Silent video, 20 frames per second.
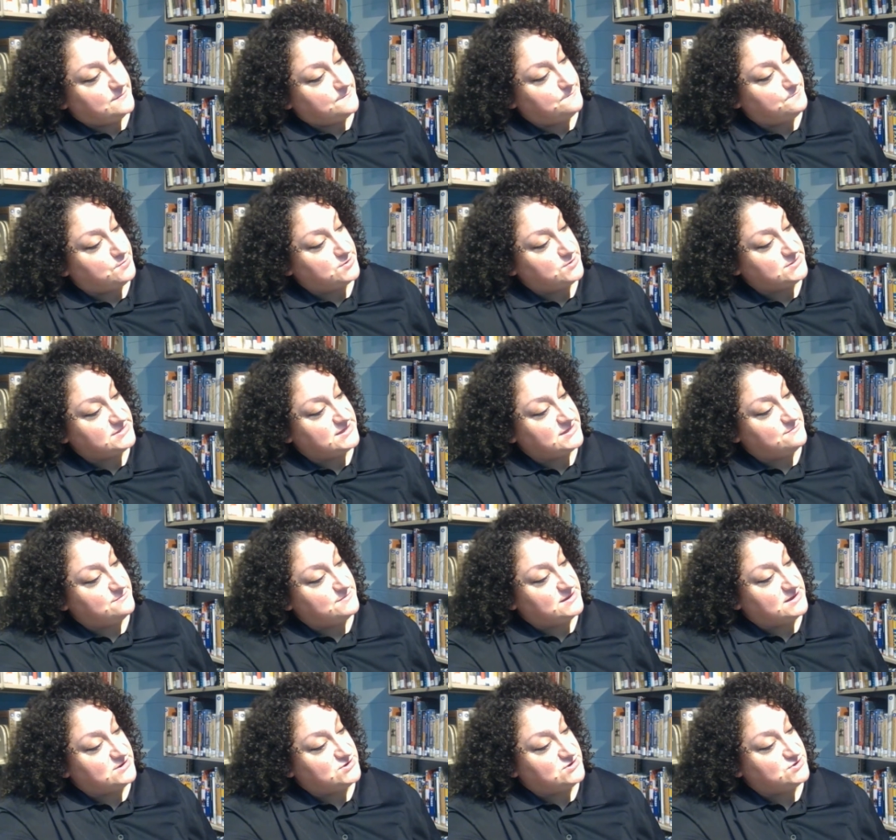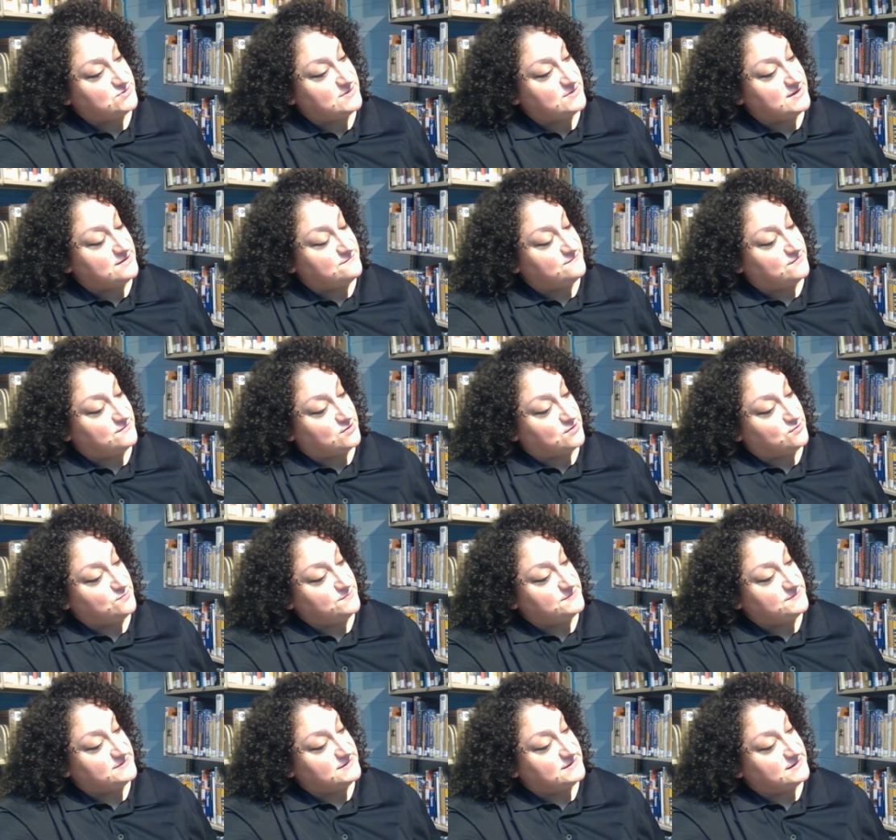put them into envelopes,
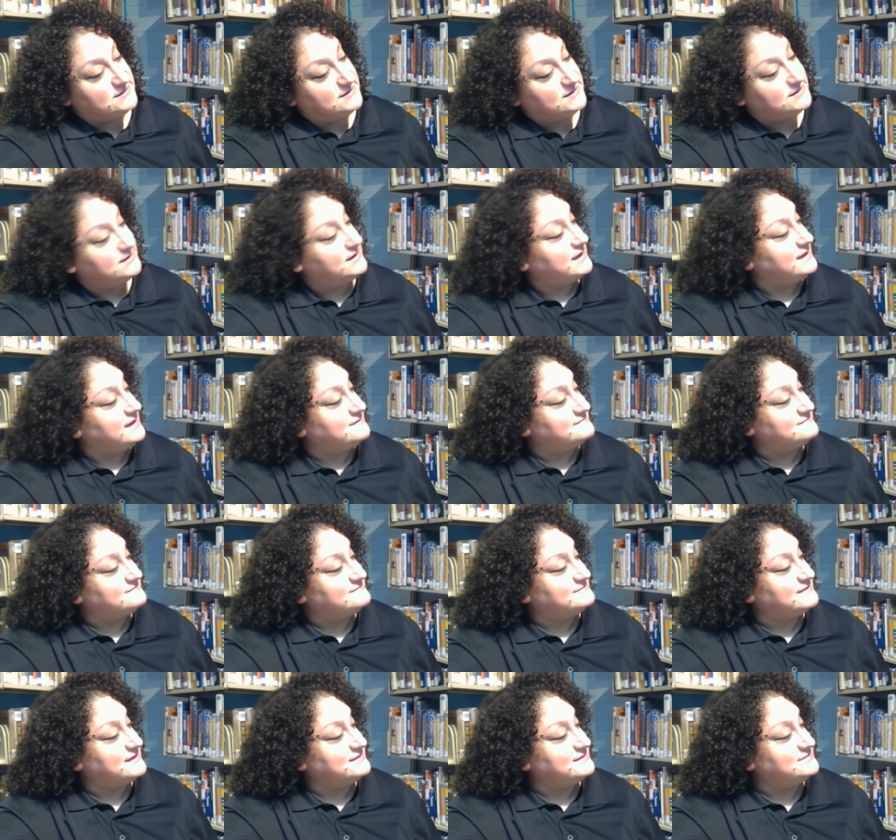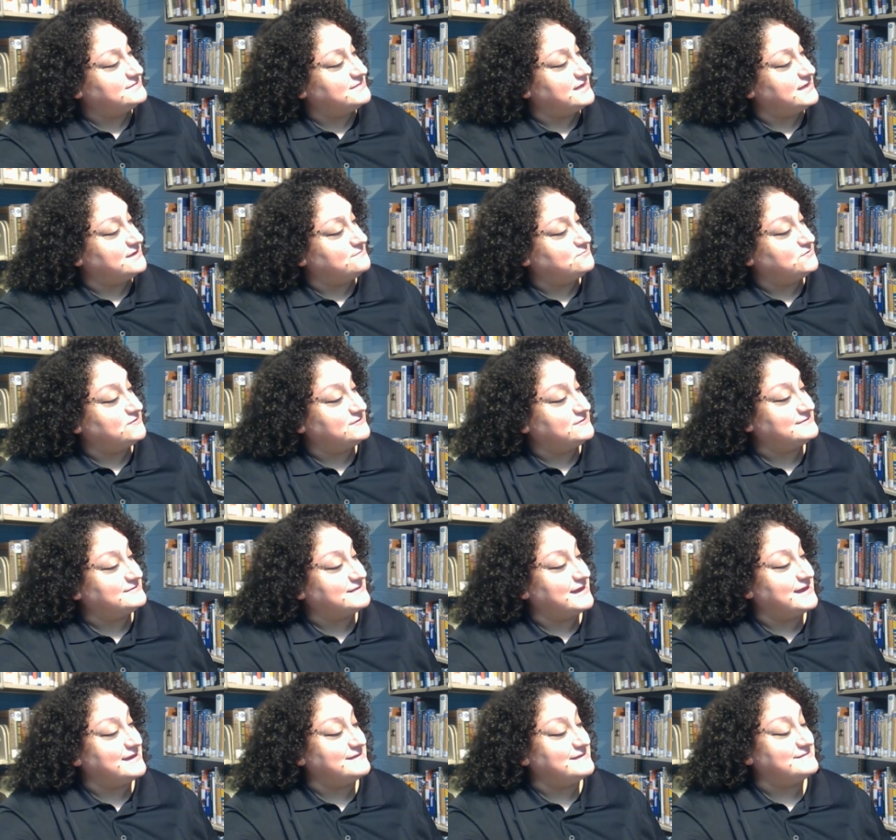and sent them to
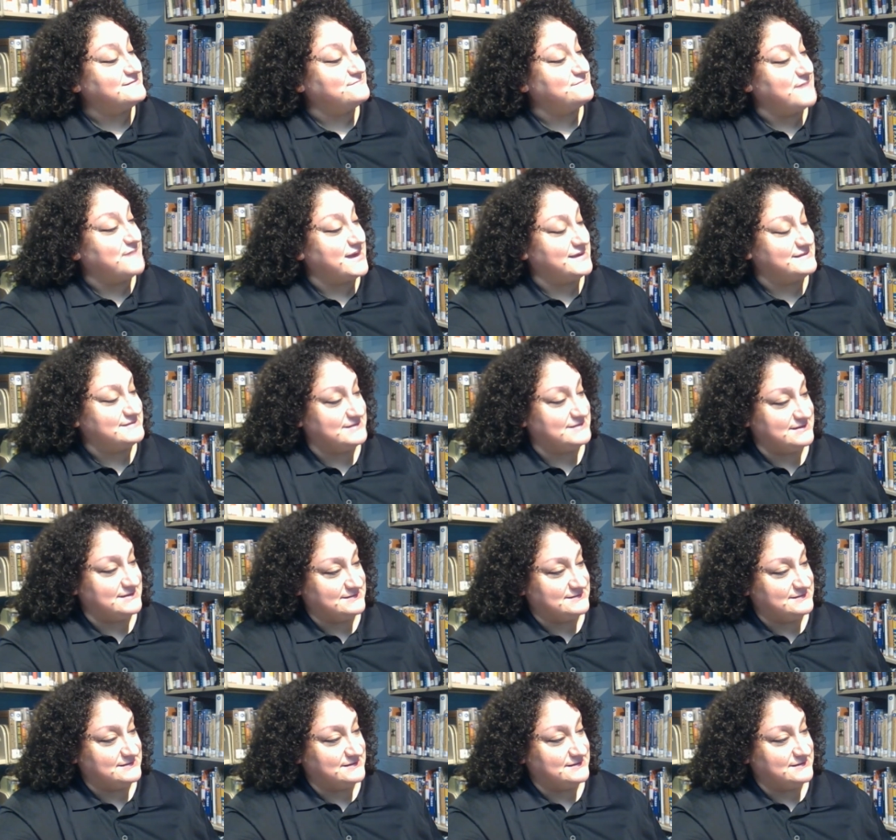science magazines.